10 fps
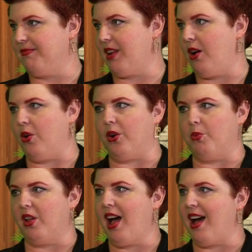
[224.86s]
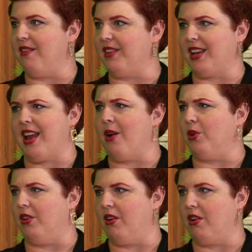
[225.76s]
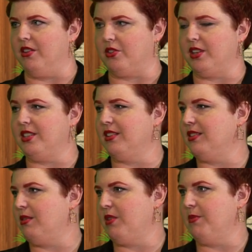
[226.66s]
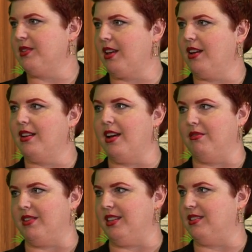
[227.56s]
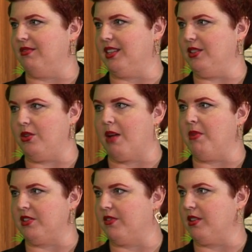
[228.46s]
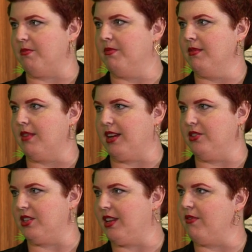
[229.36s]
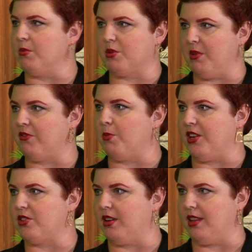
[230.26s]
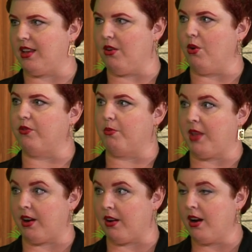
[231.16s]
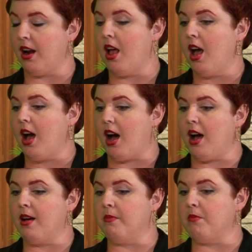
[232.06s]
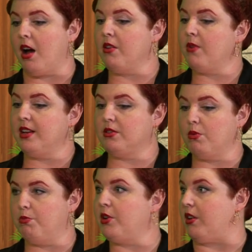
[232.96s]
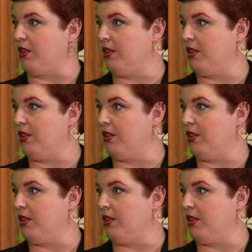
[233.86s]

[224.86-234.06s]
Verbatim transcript: or we'll have like an hour-long consultation, because sometimes I don't need to really do that much for them. I right. can just give them some information and they can go from there. Um, otherwise, they'll book,